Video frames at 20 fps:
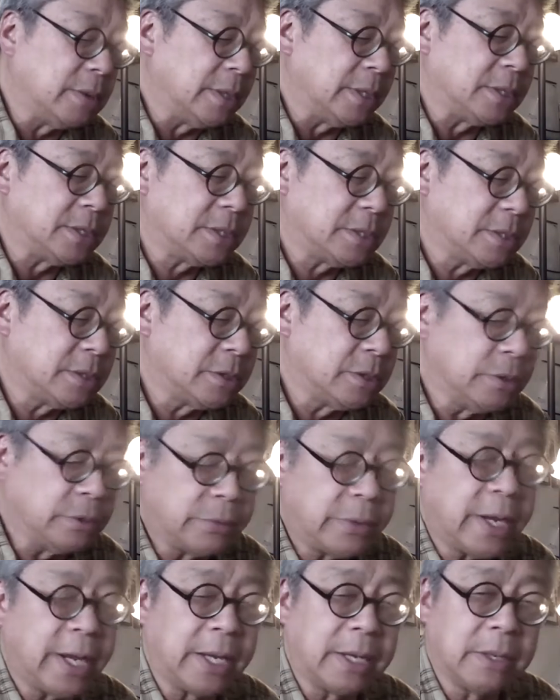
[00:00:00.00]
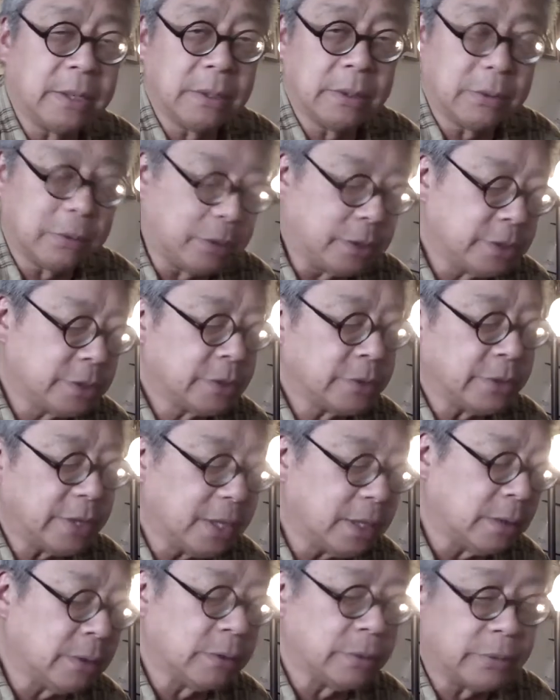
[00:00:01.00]
it's too red or it's too
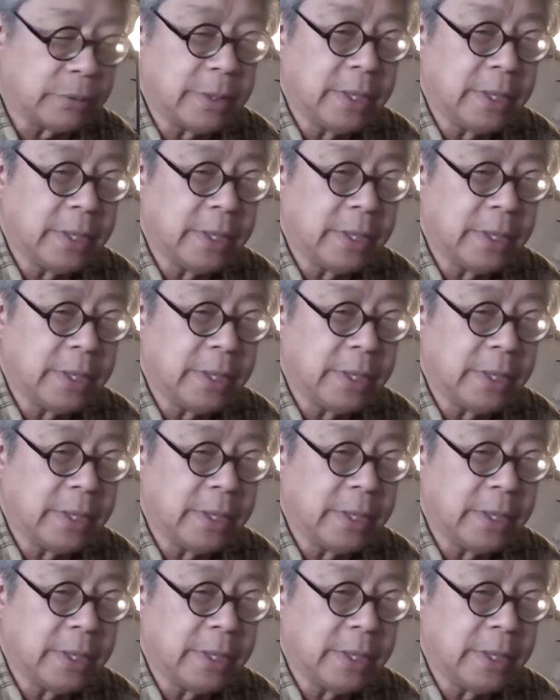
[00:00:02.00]
yellow